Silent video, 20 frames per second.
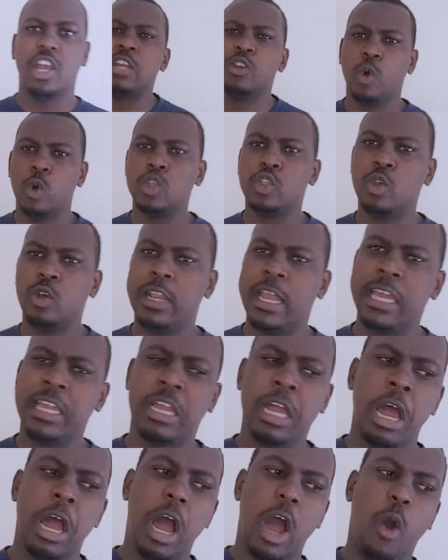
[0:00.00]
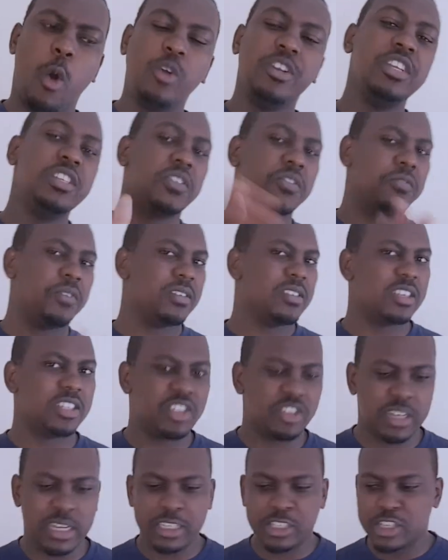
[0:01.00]
And also like on his father's
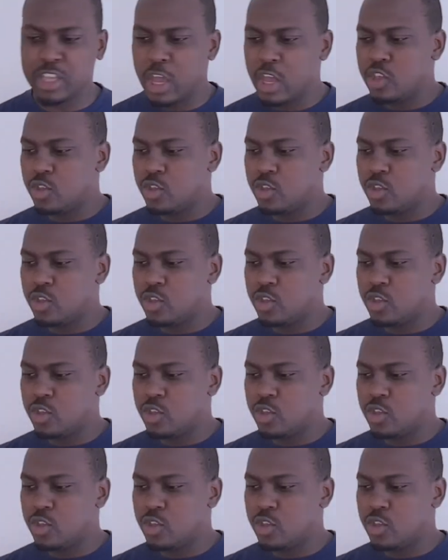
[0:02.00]
tracks,